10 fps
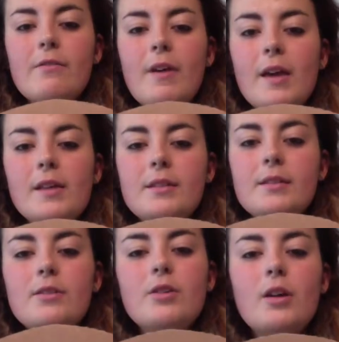
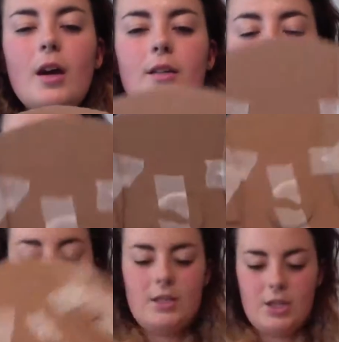face. You can kind of see it
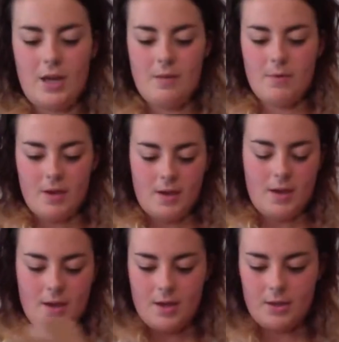taking shape.
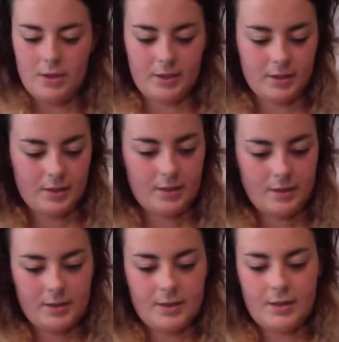Just
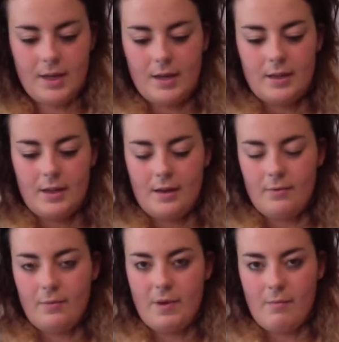stick it down
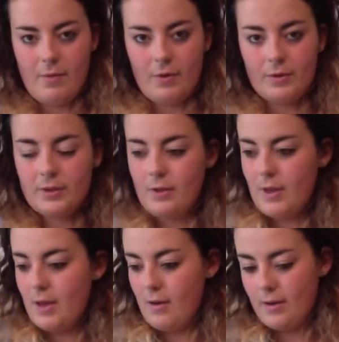a bit more so
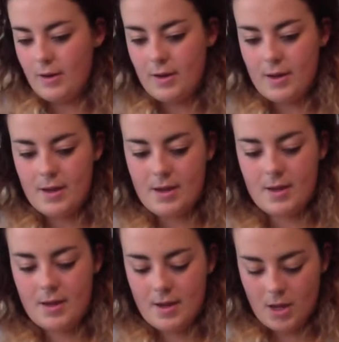they aren't
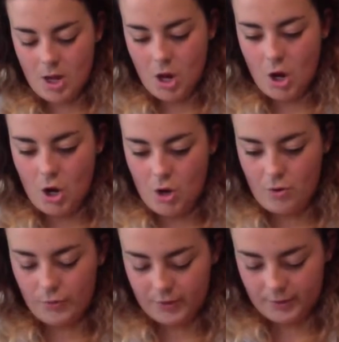
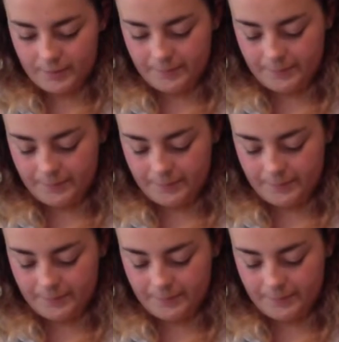loose.